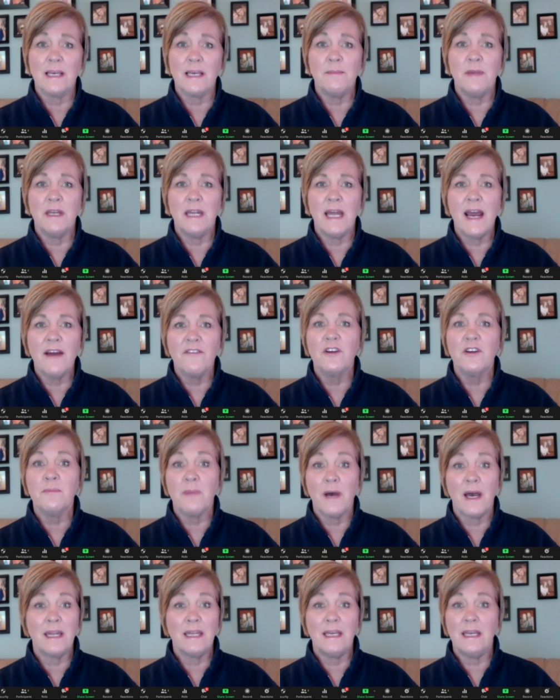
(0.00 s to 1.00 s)
I mean,
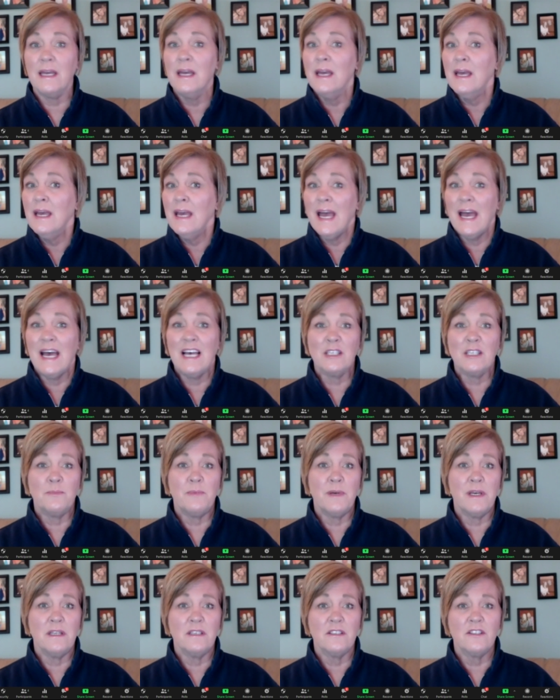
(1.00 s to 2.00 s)
everybody has
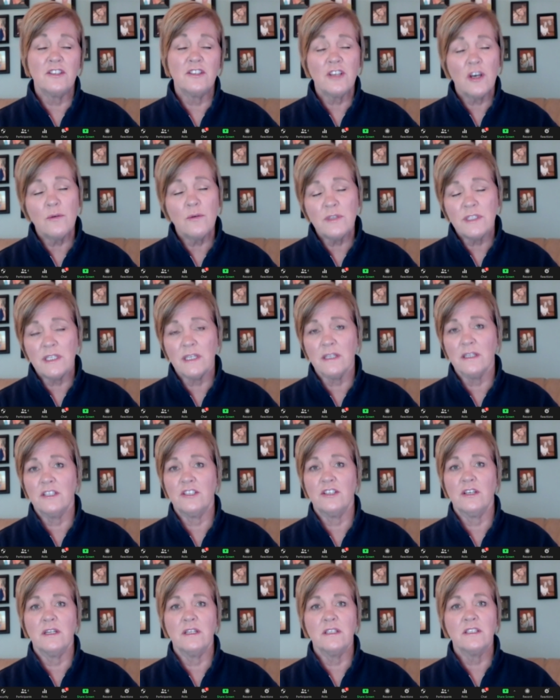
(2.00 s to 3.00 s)
been so
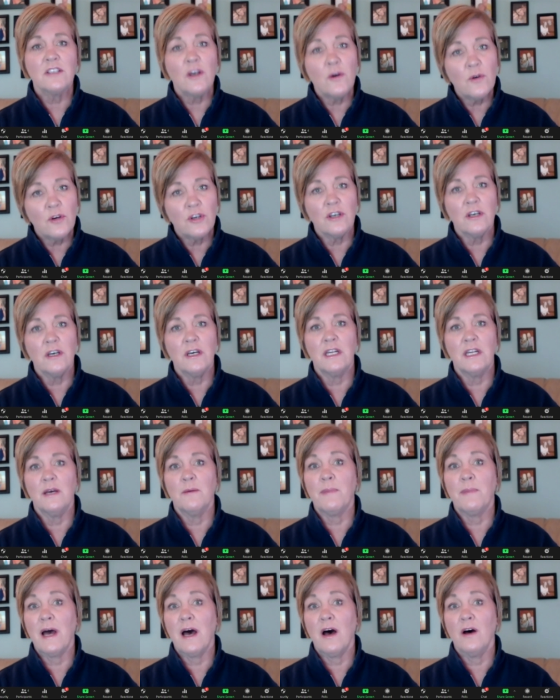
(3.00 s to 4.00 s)
diligent and so good
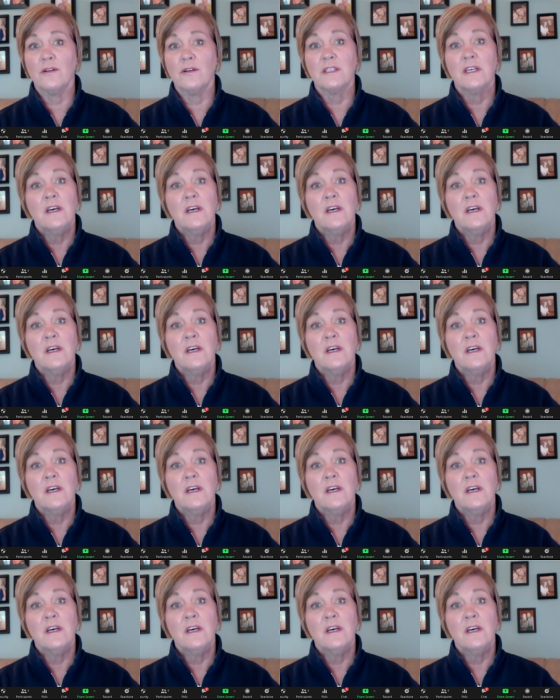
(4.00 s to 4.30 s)
about